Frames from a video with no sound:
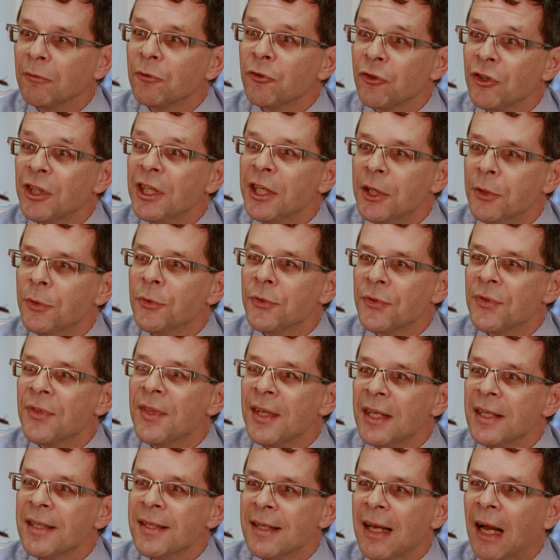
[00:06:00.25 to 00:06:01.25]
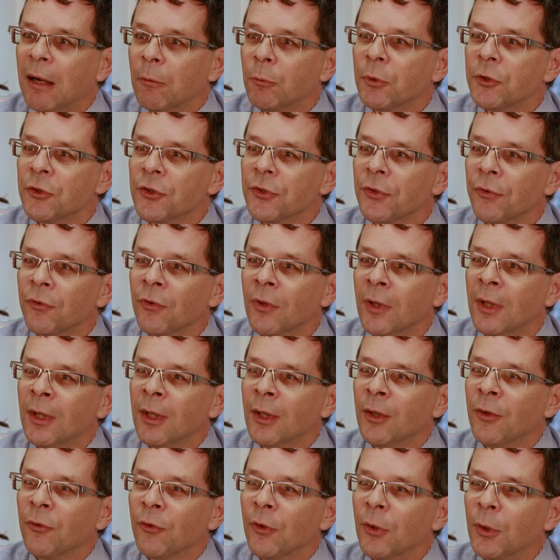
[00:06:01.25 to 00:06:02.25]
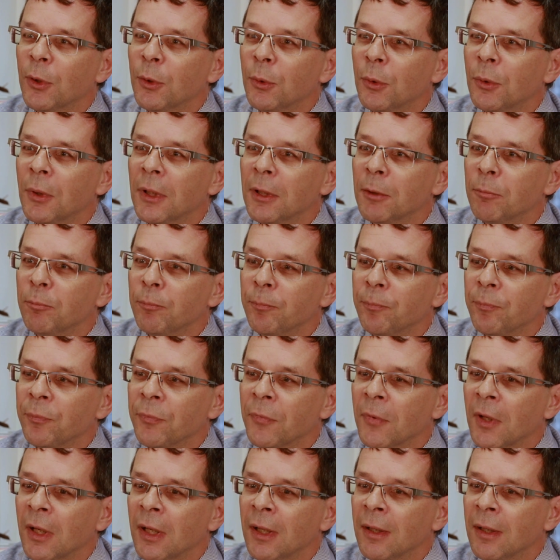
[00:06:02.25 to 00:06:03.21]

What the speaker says: she used these languages. So